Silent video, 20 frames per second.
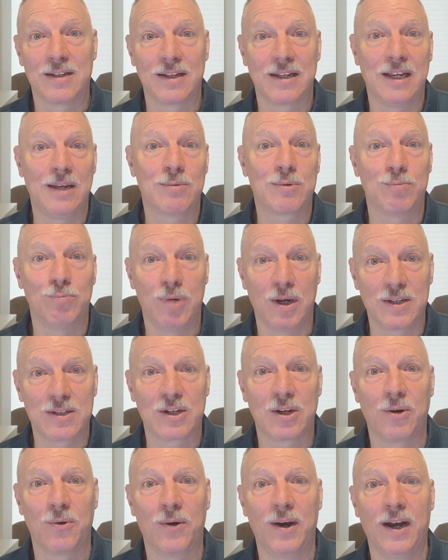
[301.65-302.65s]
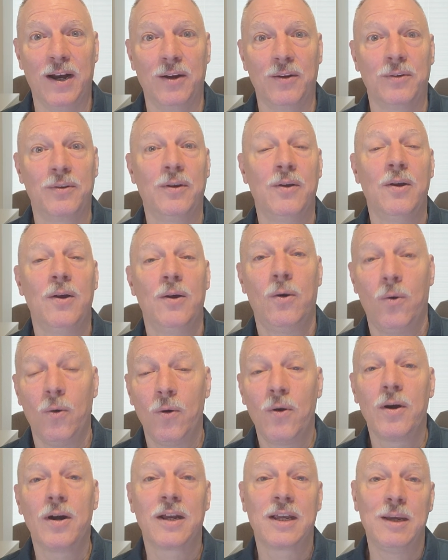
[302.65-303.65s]
it keeps buzzing around
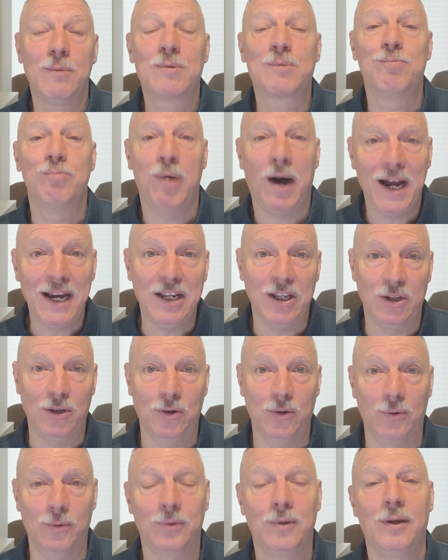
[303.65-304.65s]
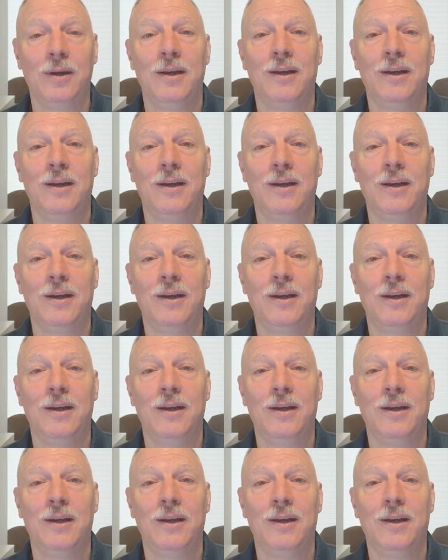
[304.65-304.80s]
or it keeps biting you,